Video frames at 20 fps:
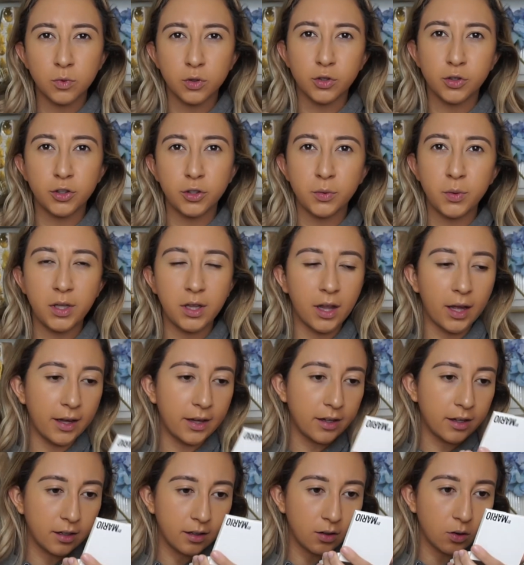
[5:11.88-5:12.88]
dewy
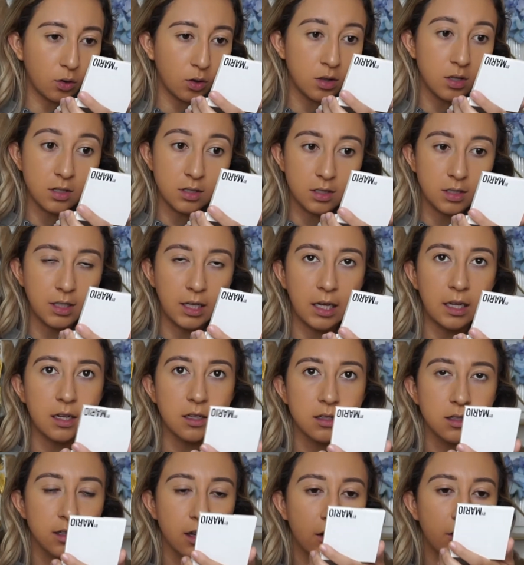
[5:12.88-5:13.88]
like on the skin
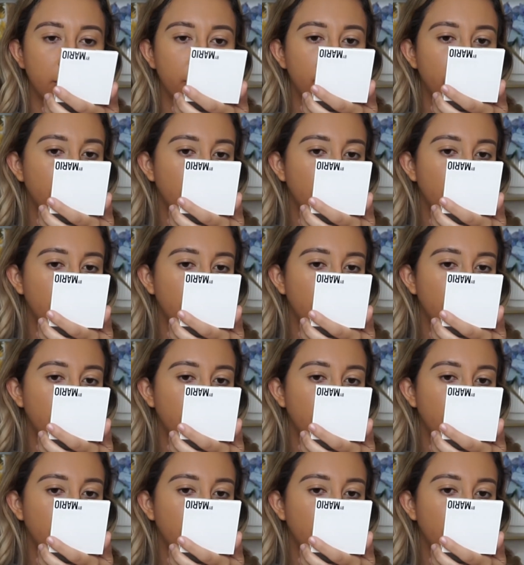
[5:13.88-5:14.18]
itself,